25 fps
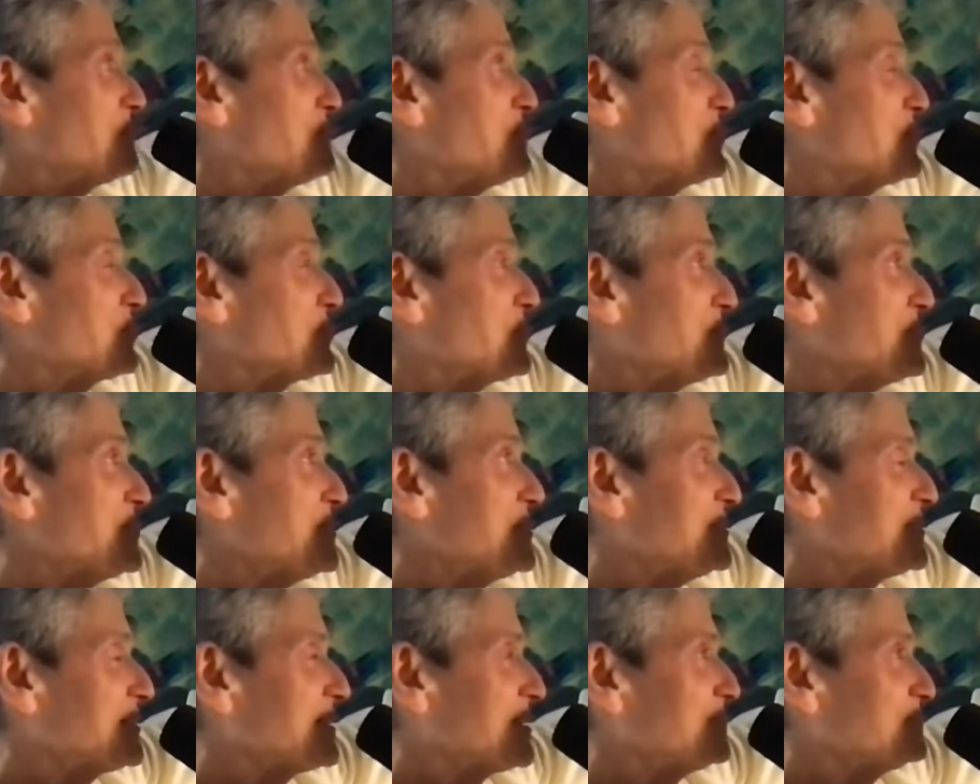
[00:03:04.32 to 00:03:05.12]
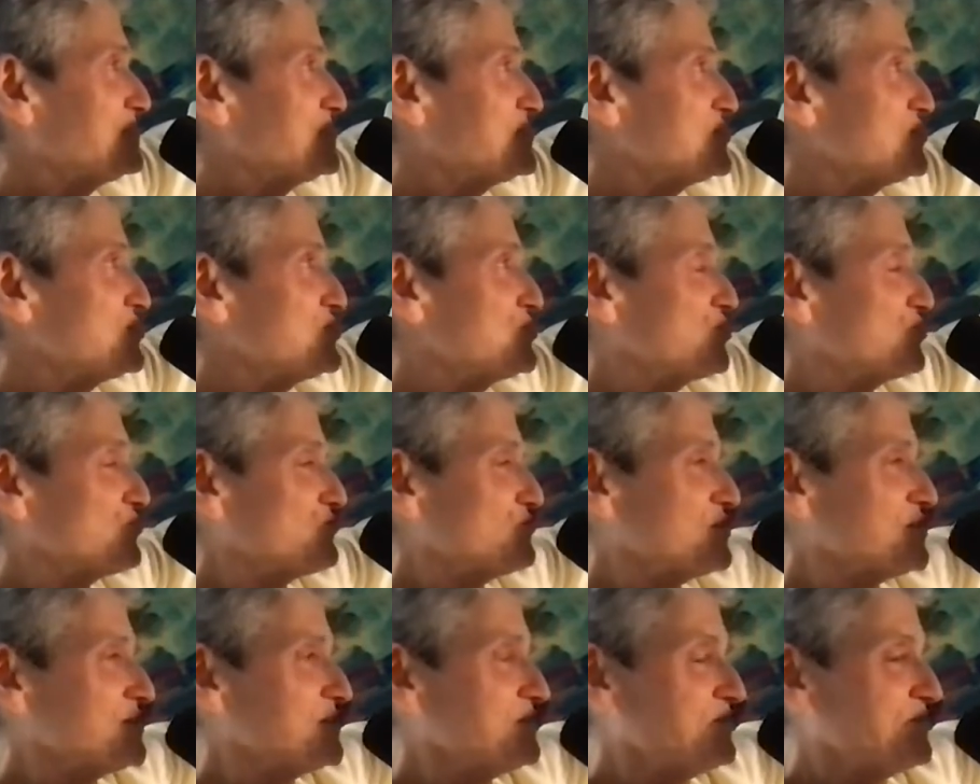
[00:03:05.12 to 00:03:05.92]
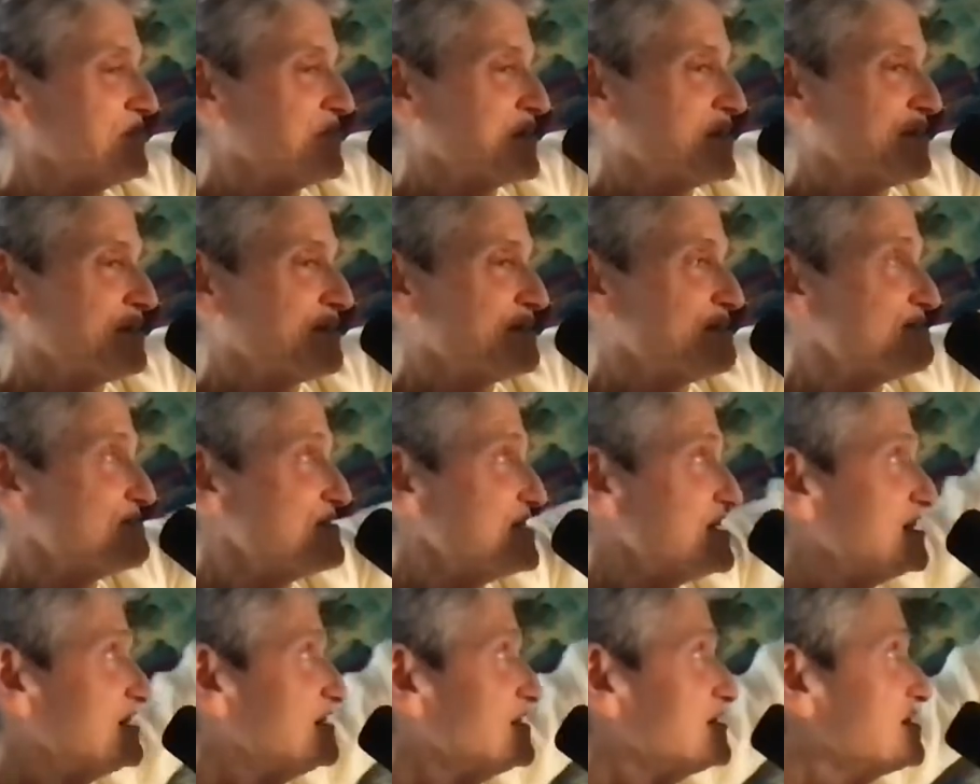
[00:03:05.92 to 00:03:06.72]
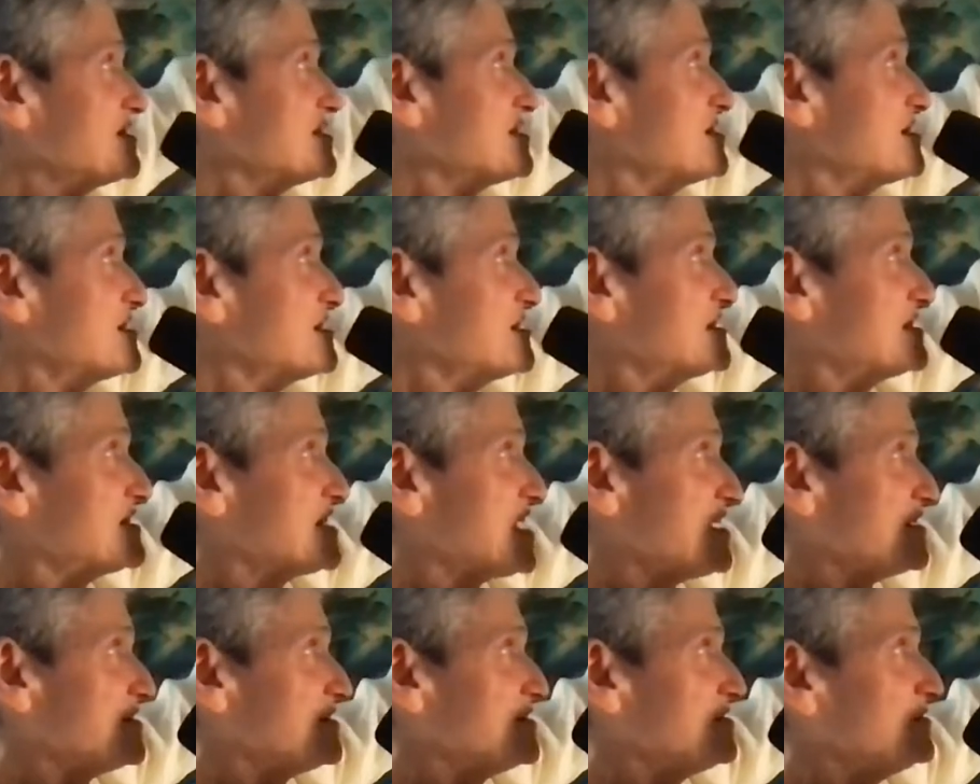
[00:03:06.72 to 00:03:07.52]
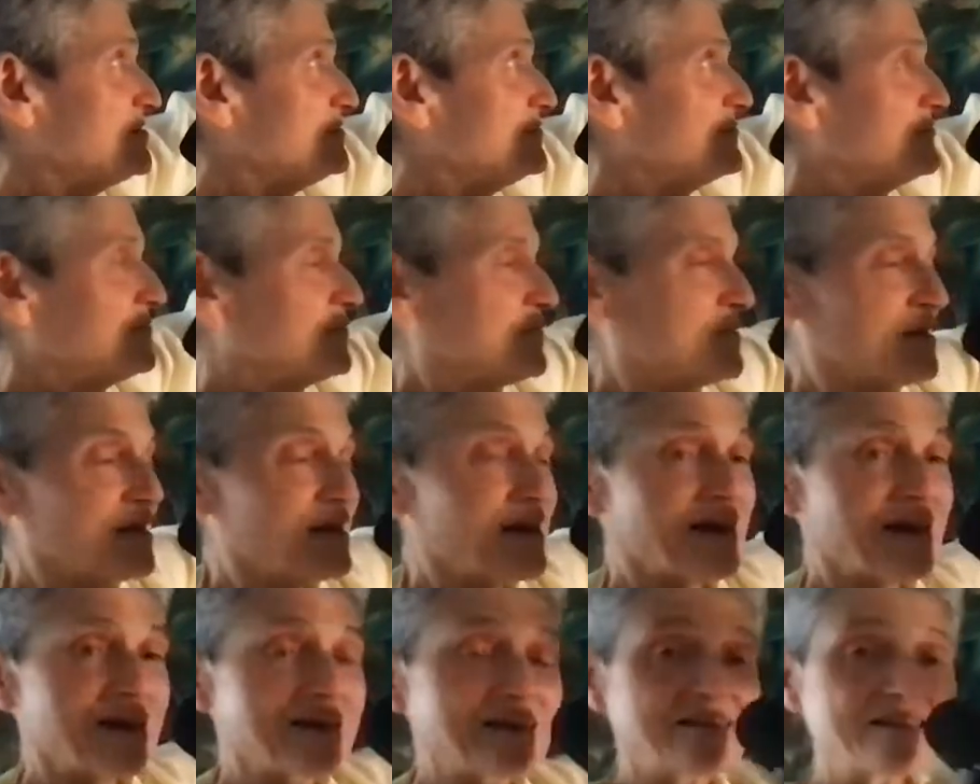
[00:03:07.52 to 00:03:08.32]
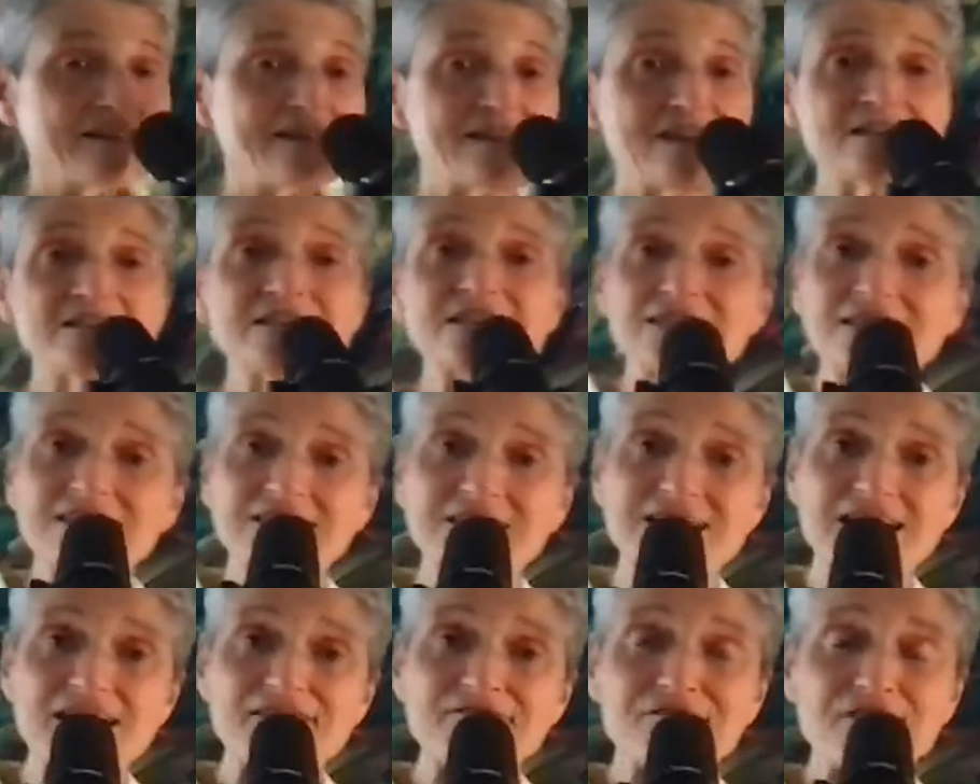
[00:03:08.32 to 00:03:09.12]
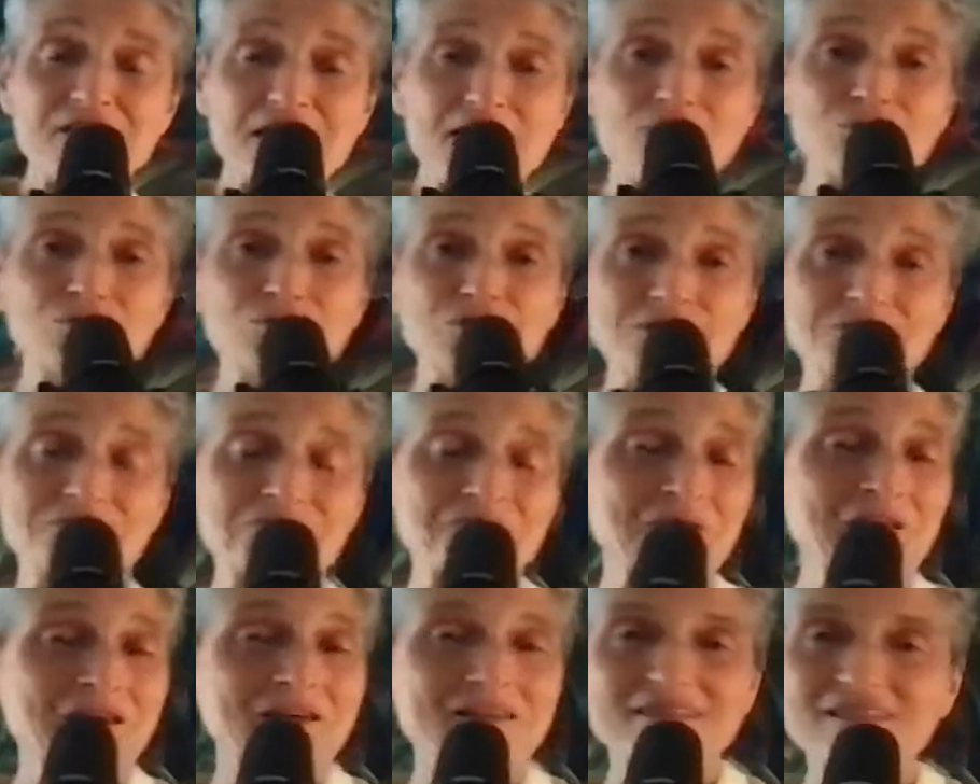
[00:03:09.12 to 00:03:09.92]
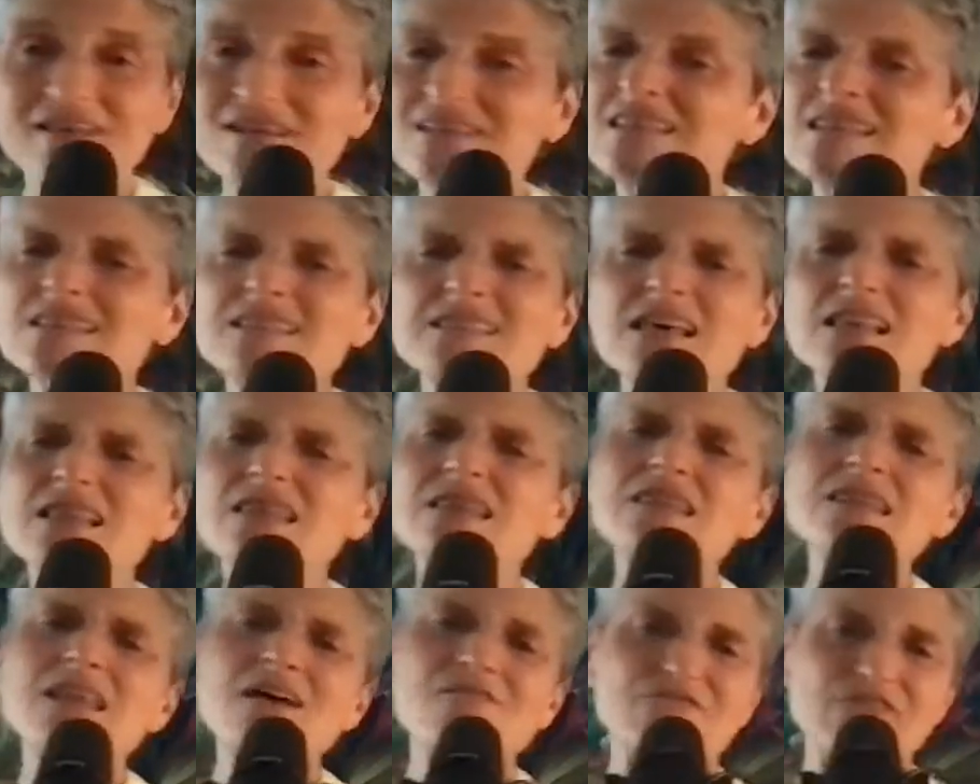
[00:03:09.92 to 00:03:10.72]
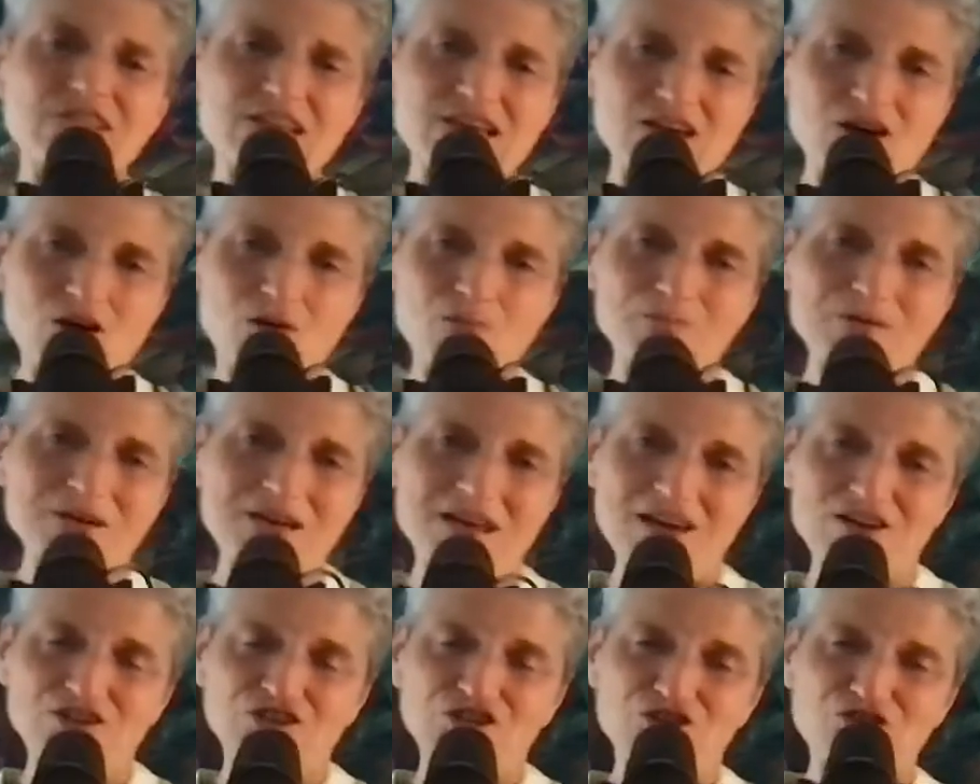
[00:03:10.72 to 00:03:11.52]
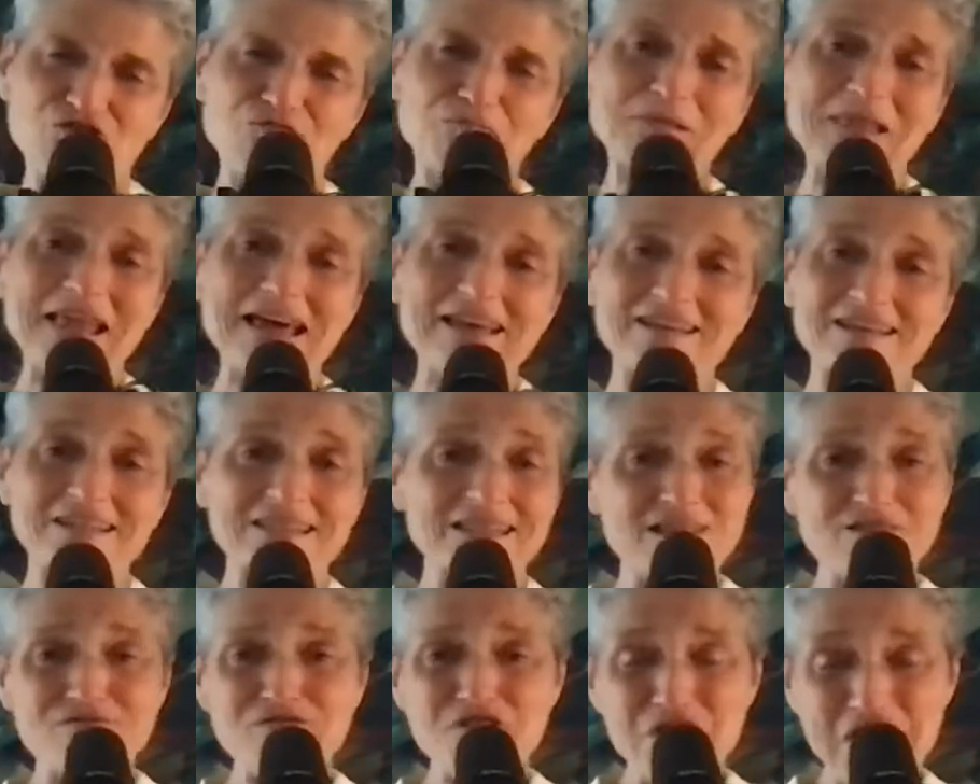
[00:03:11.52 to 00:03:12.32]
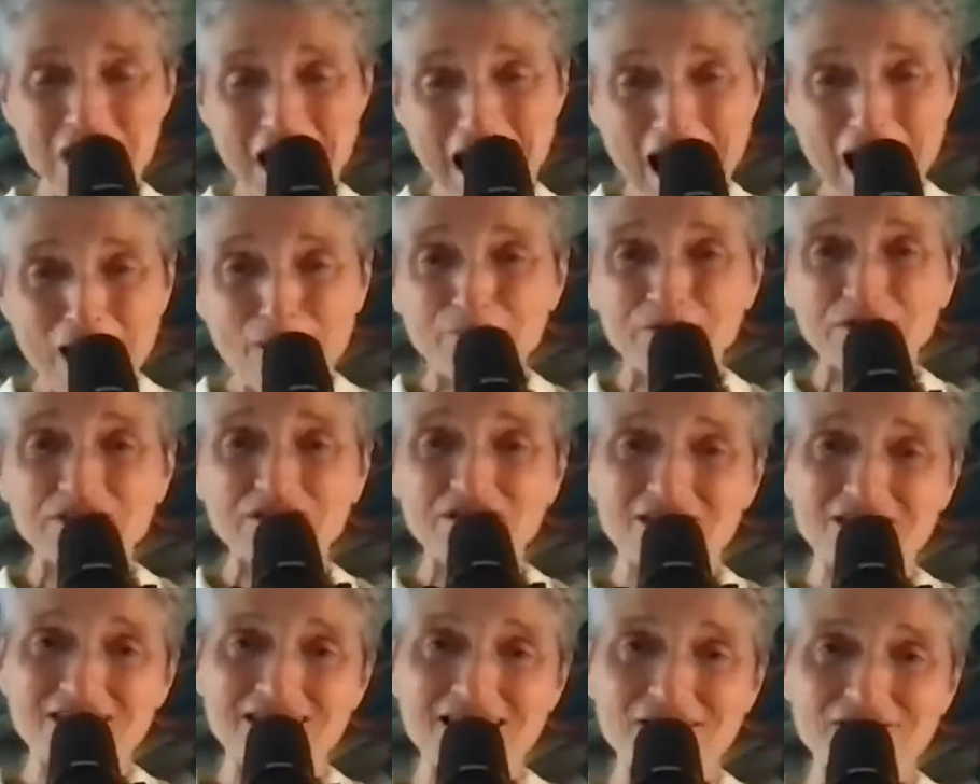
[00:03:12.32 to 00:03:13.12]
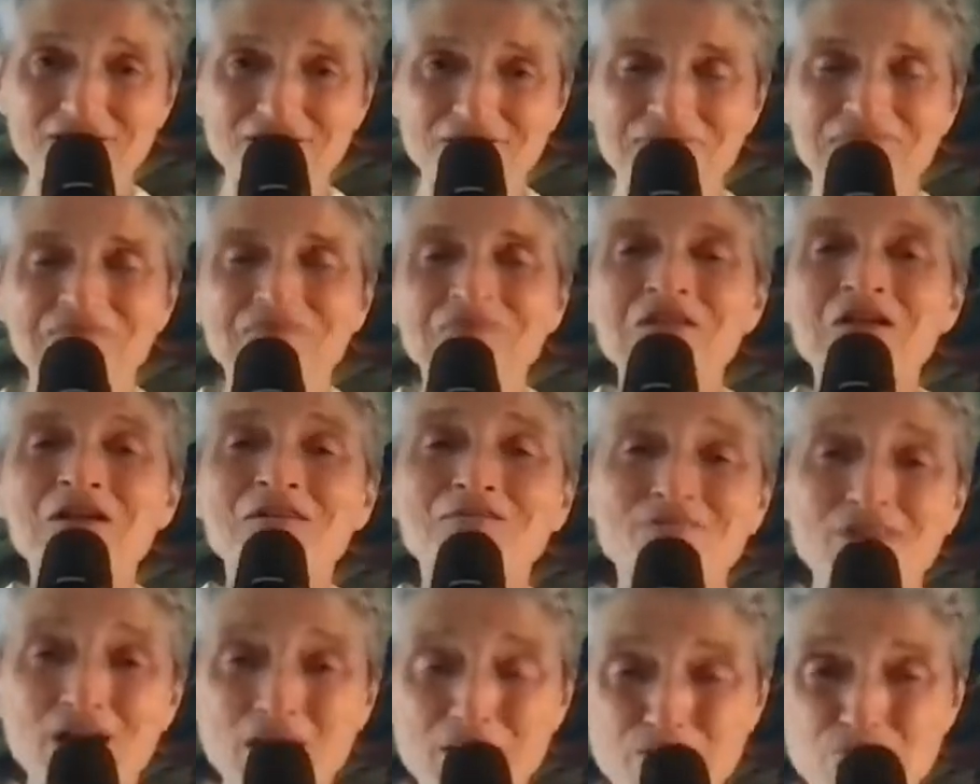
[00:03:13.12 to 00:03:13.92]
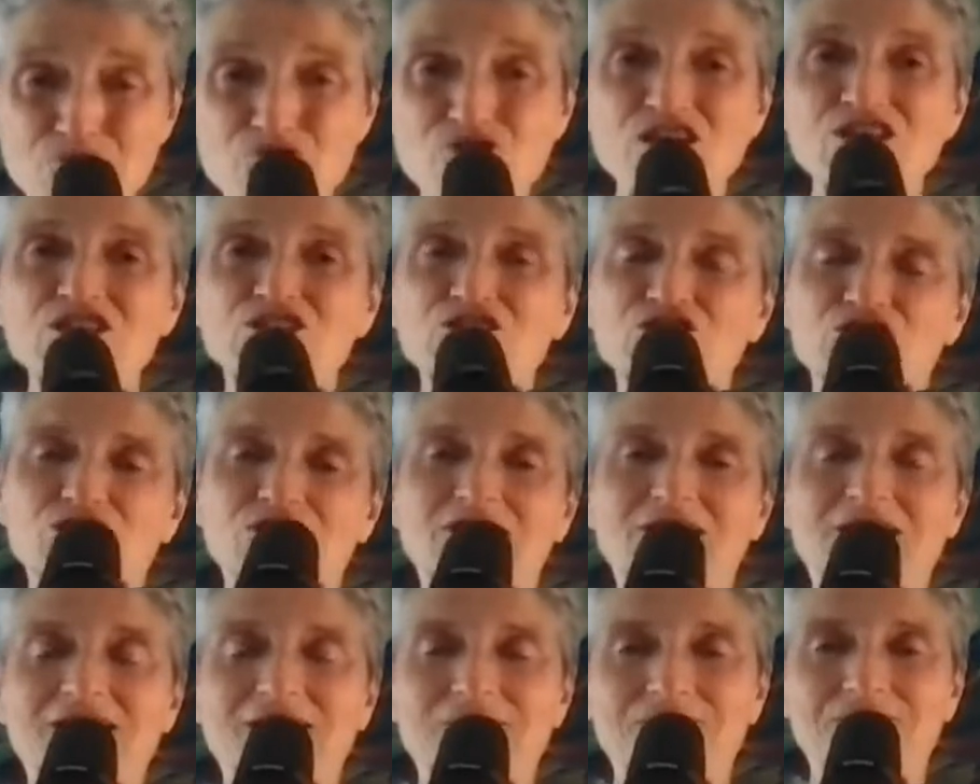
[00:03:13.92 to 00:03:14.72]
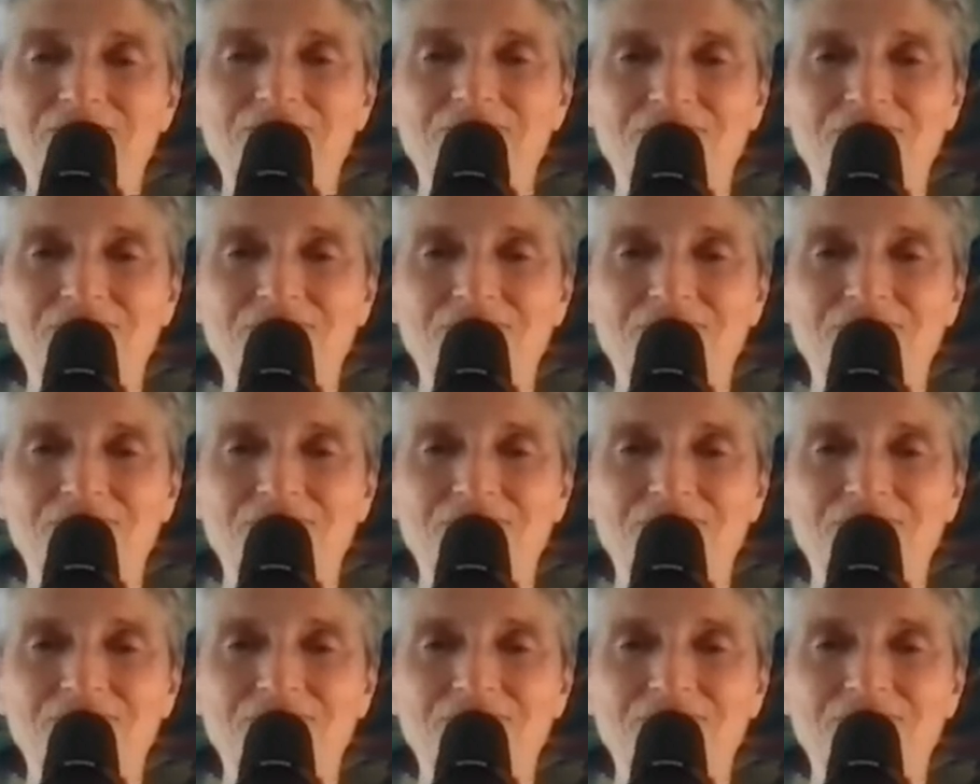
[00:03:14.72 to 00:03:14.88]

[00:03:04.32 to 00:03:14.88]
Mercury comes to join Venus and the Sun in this 10th house. This is a lovely combination of planets. They're very happy together vibrationally.